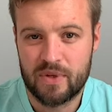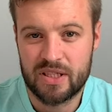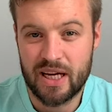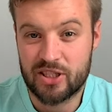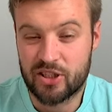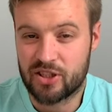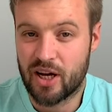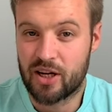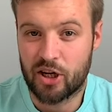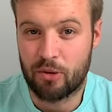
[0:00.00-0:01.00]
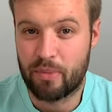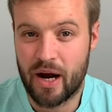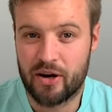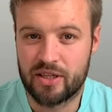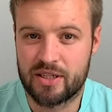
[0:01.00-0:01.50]
because actually starting to
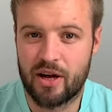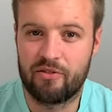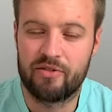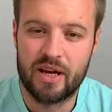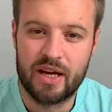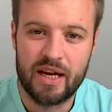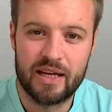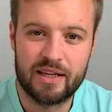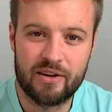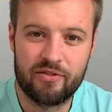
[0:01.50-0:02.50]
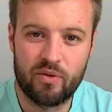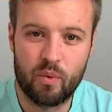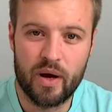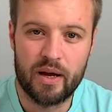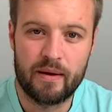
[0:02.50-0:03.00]
compare yourself in a
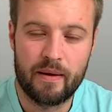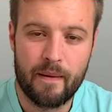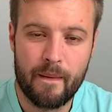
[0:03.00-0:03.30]
different way.